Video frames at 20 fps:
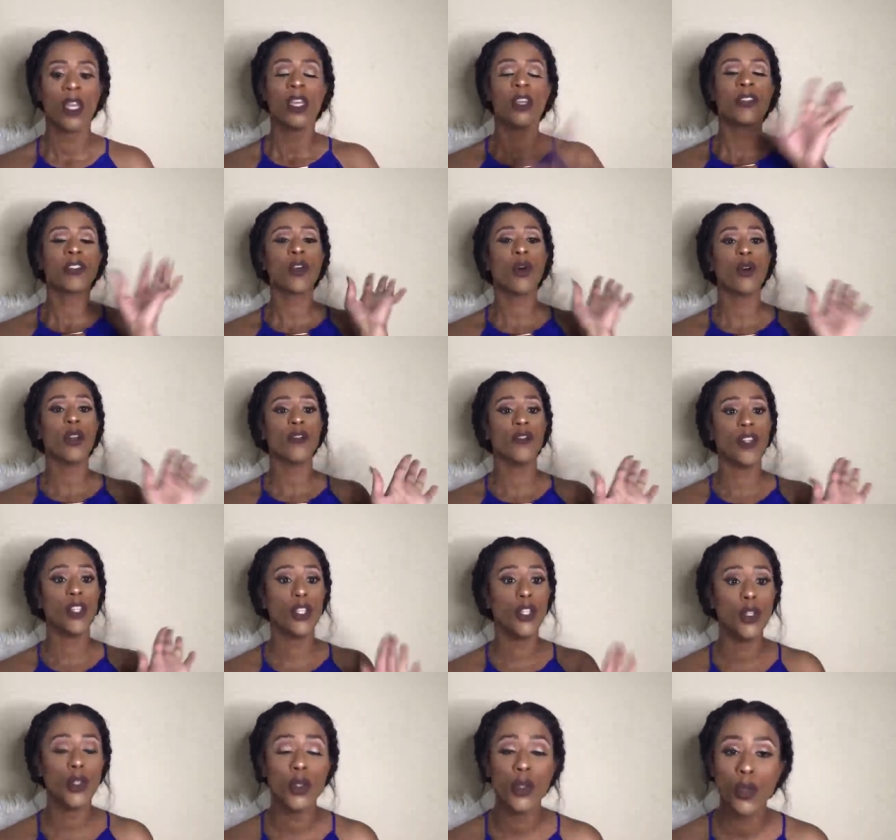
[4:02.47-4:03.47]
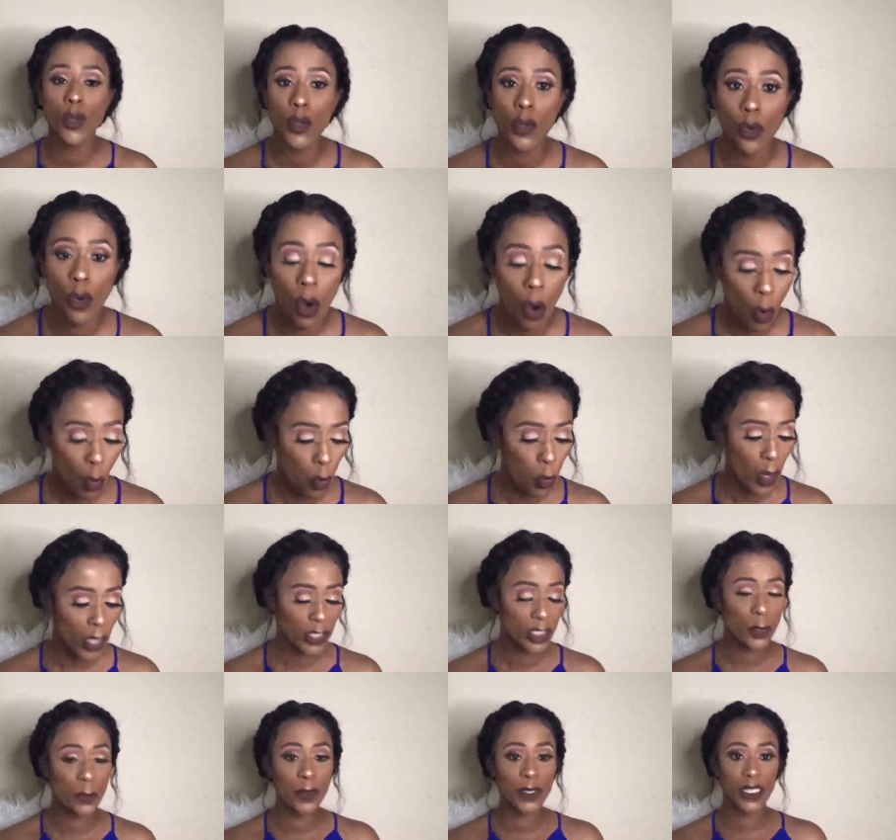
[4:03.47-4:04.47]
So if you want
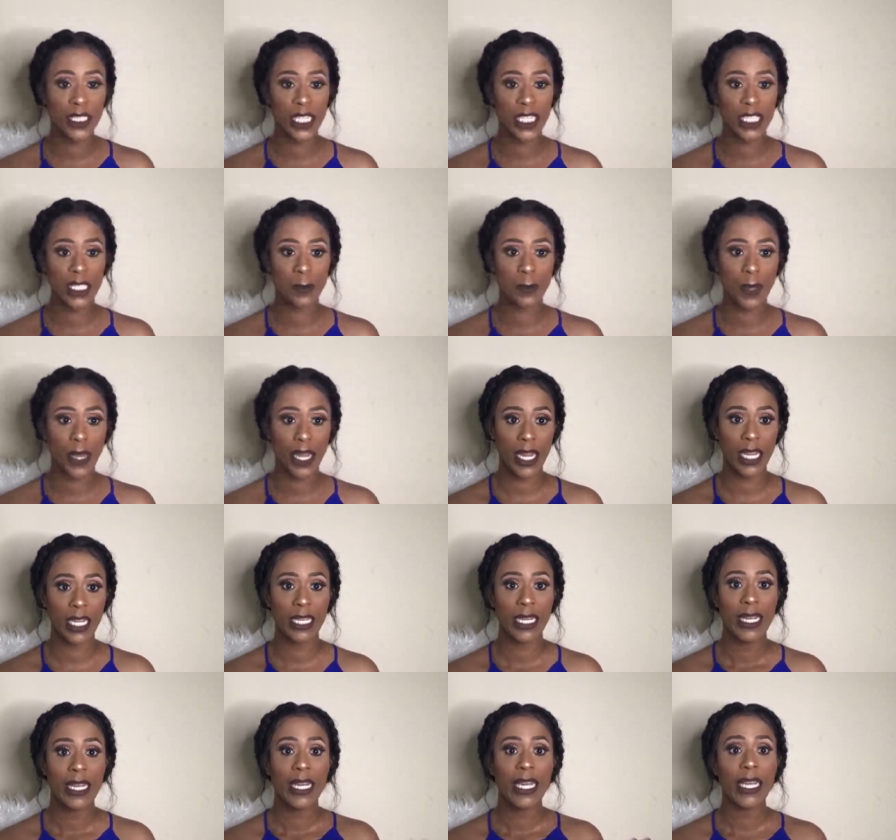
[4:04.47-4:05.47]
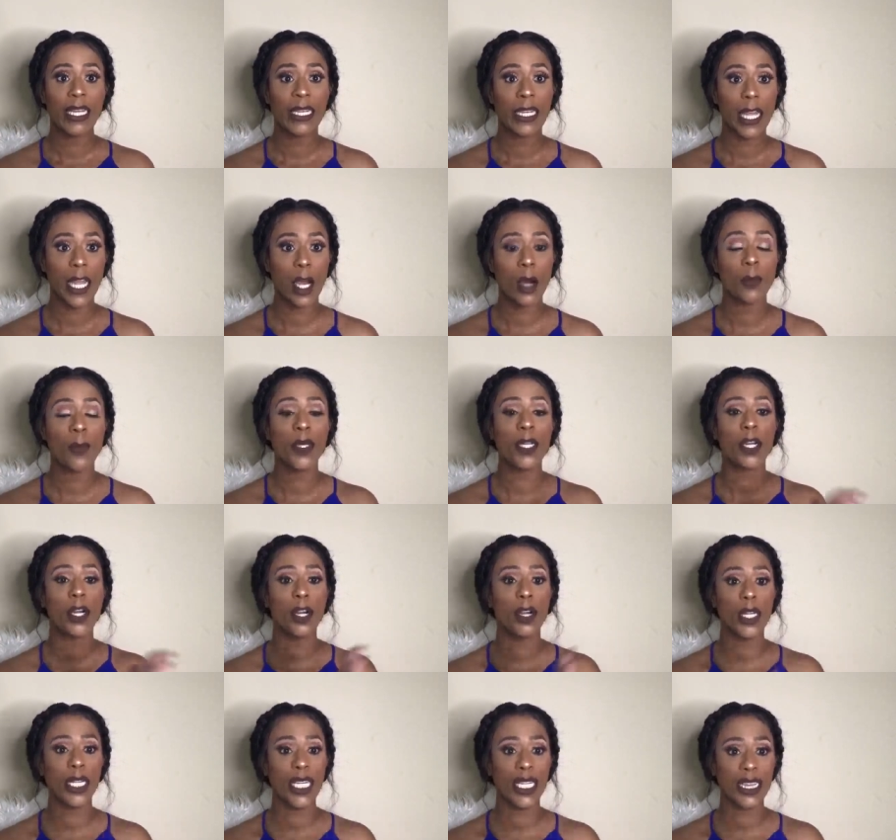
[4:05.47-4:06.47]
to participate in helping
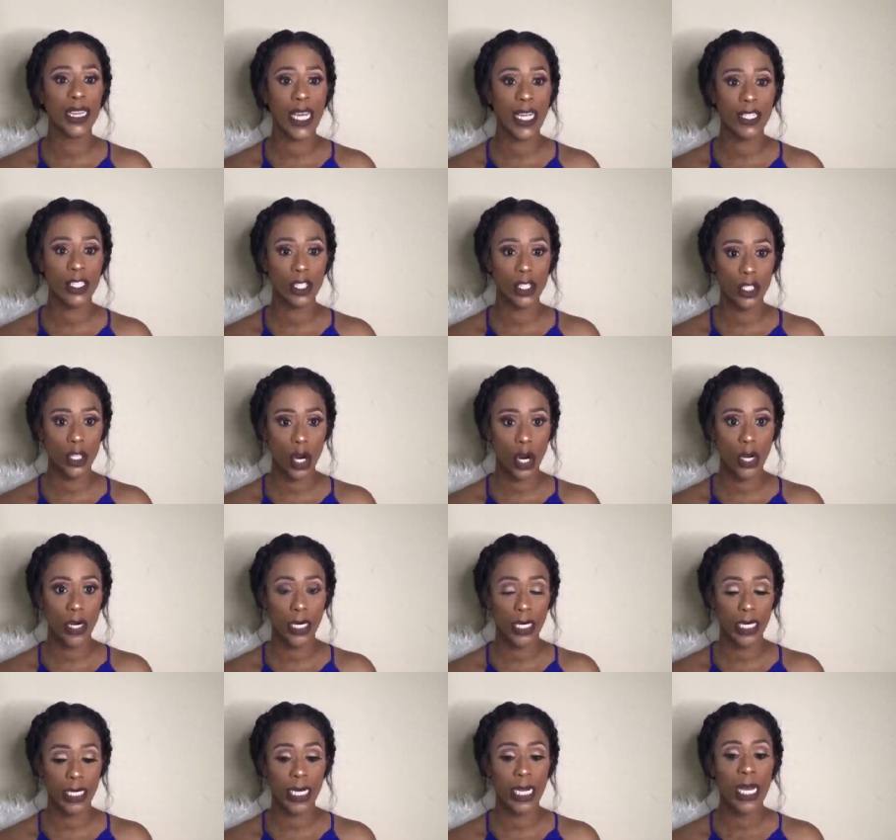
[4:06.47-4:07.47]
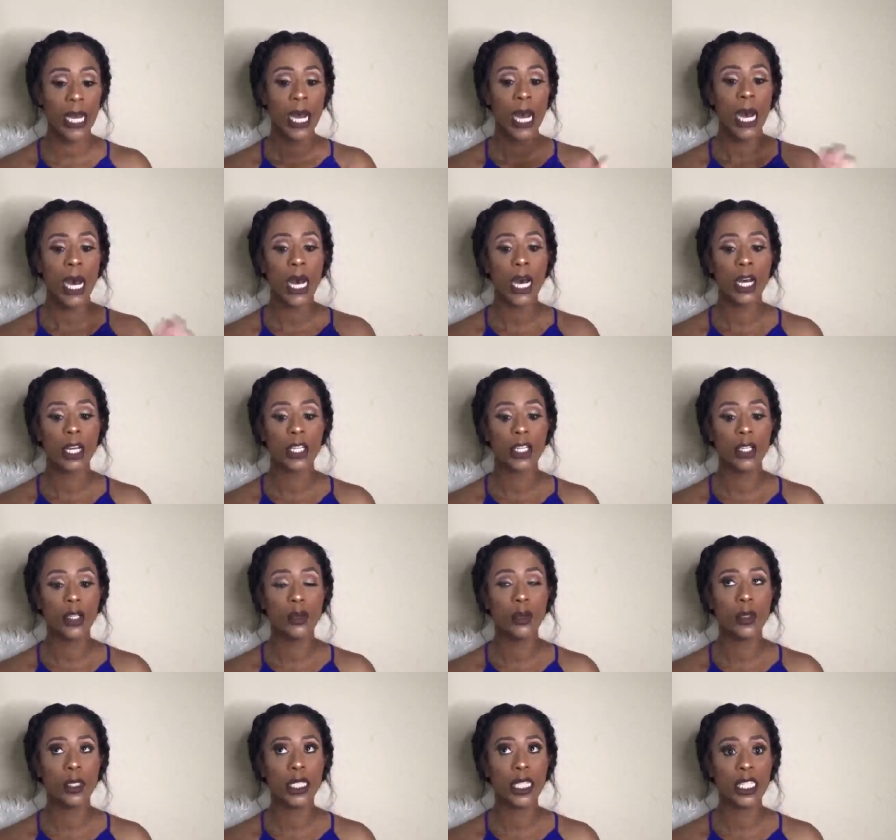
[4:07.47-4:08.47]
her get that started, you
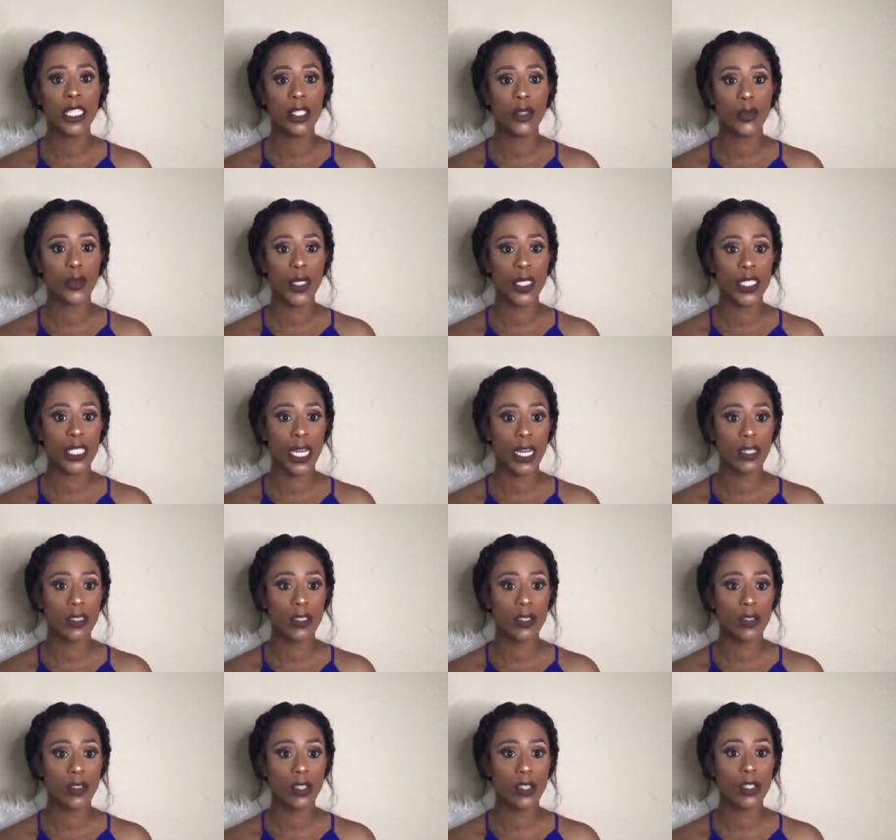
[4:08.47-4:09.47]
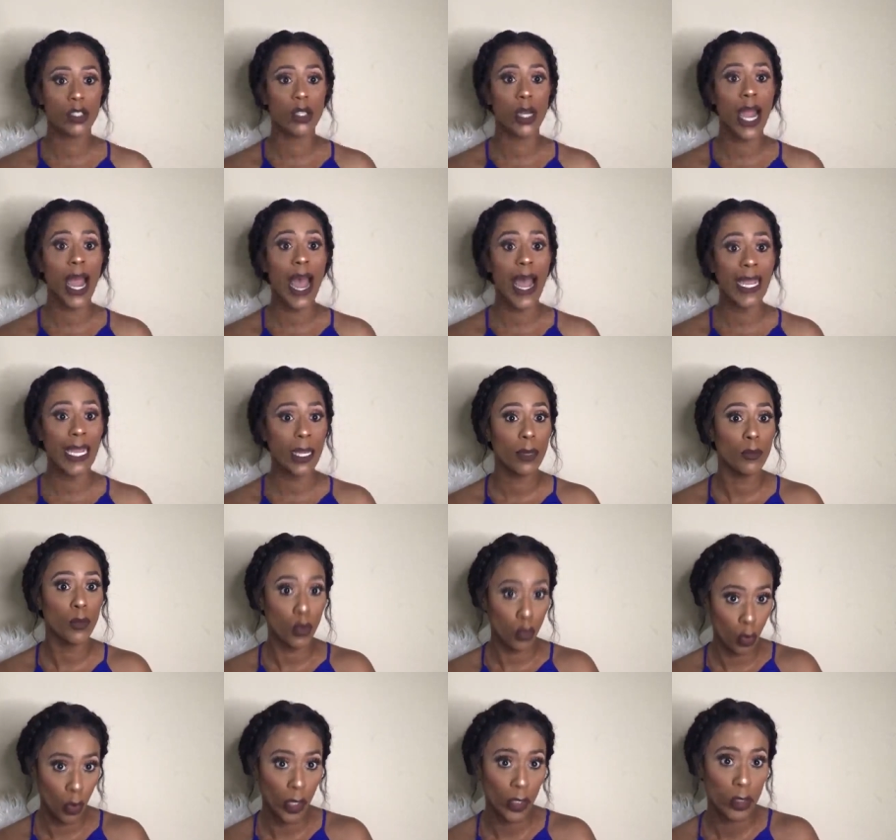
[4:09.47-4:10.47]
will need to reach out to Sister I Am
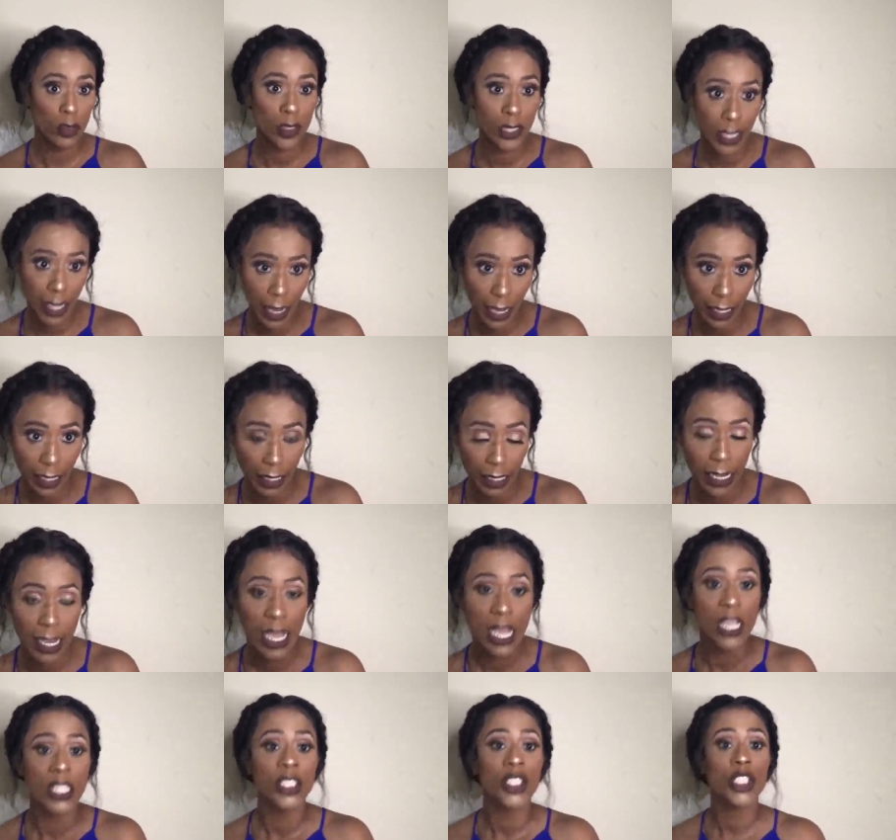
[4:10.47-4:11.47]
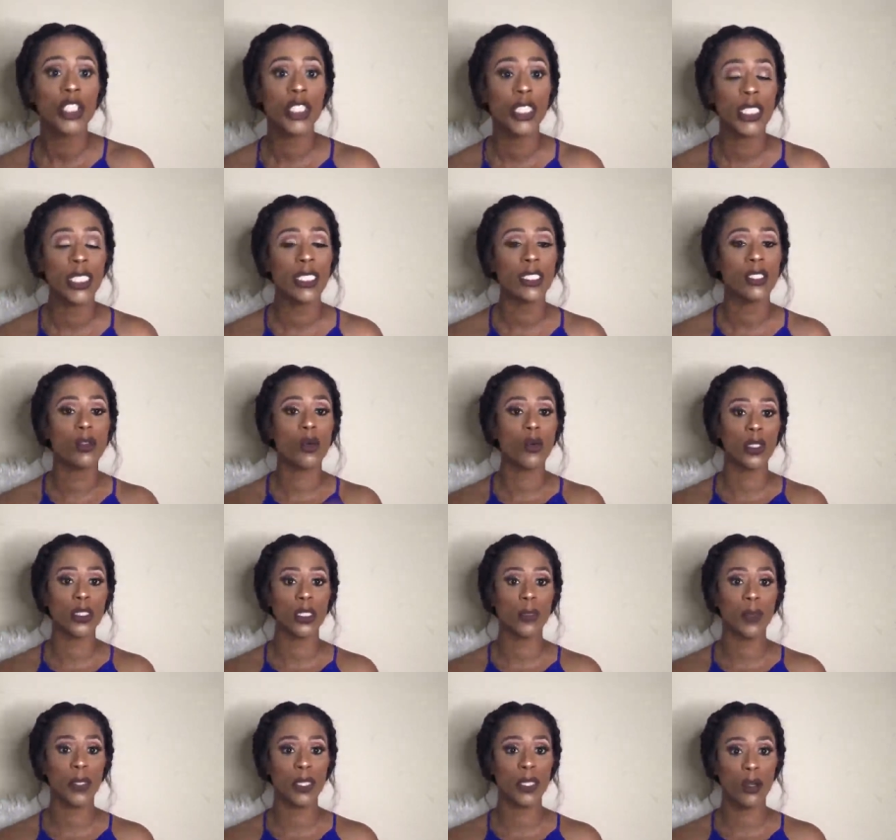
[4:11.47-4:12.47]
Royalty. She is going
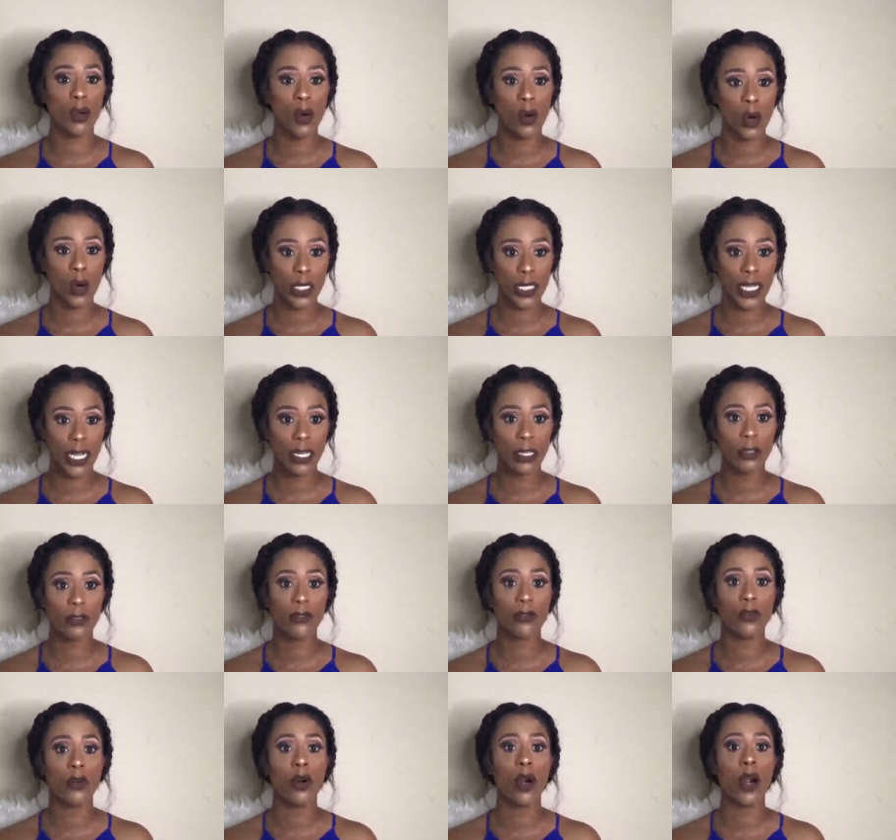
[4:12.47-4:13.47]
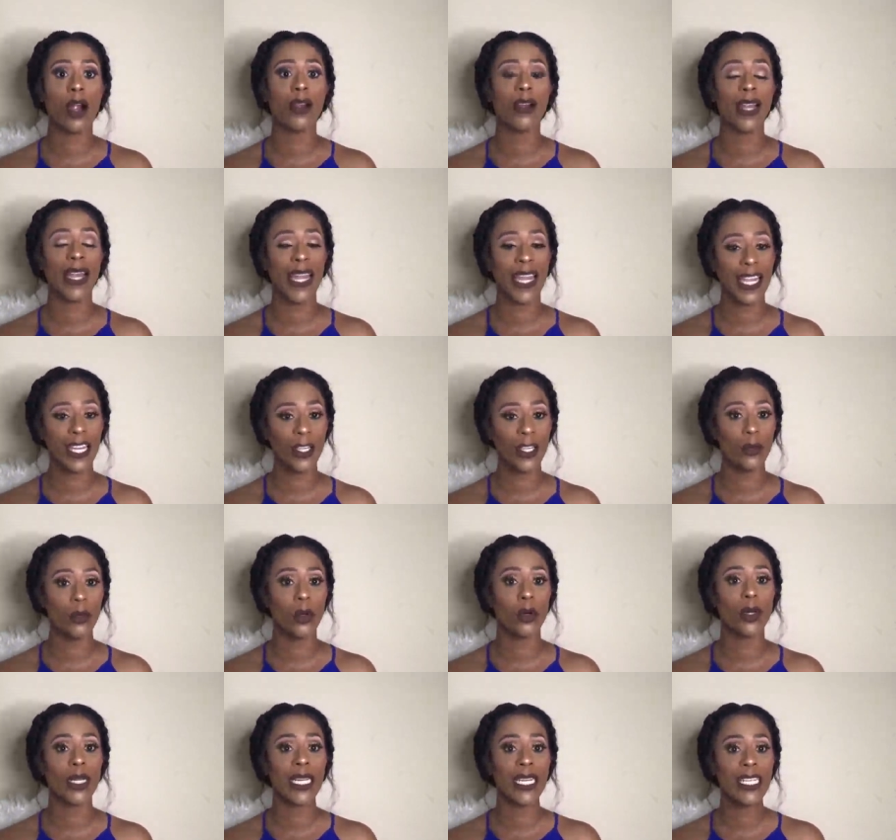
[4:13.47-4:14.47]
to be the coordinator for our
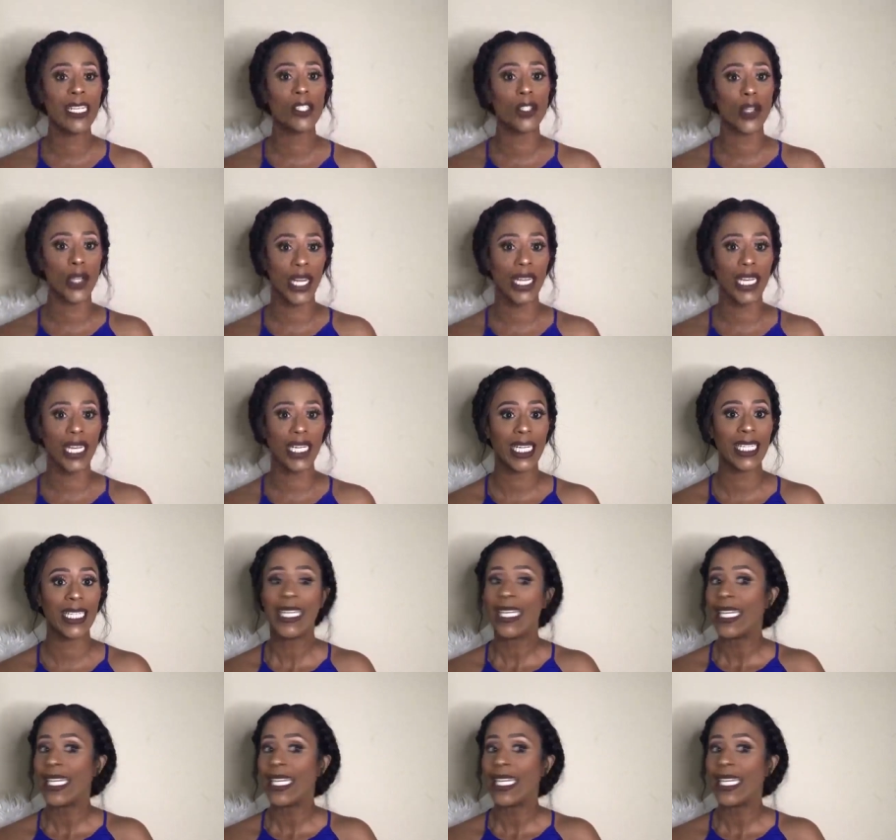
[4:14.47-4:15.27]
annual Easter egg hunt.